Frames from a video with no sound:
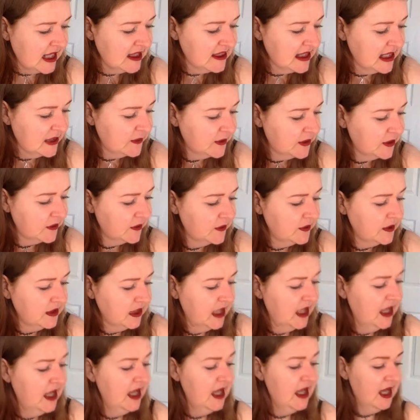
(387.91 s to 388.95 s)
They were cool.
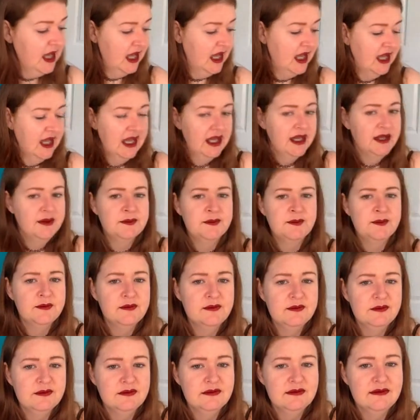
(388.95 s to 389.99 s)

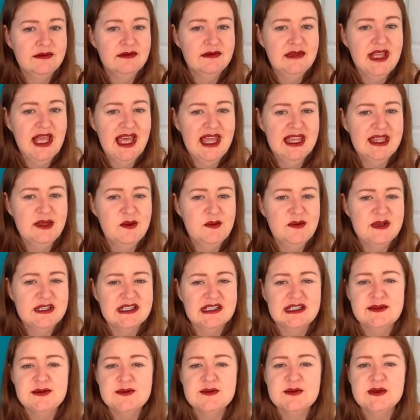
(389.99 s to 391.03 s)
Yeah, they were
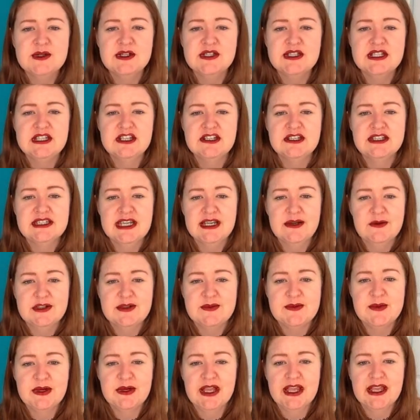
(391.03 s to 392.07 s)
basically moseyed on down
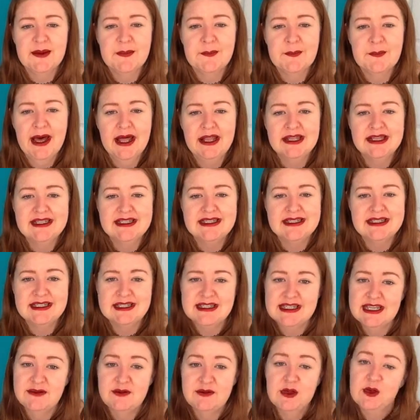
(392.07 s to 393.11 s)
to Buckingham Palace to
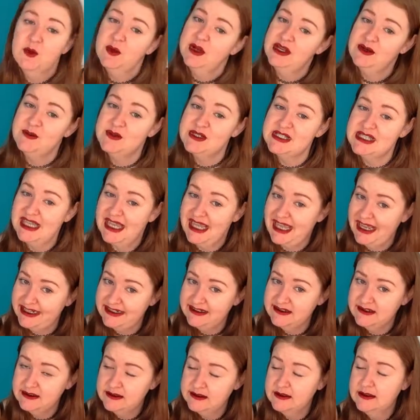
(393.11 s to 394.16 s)
see if the Queen was
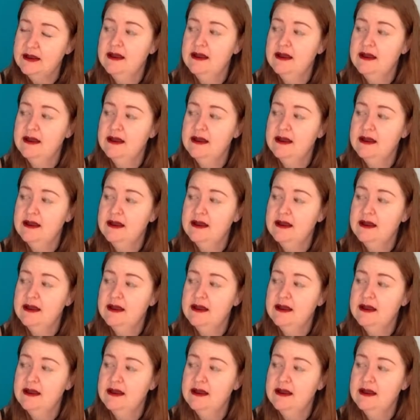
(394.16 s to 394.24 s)
in.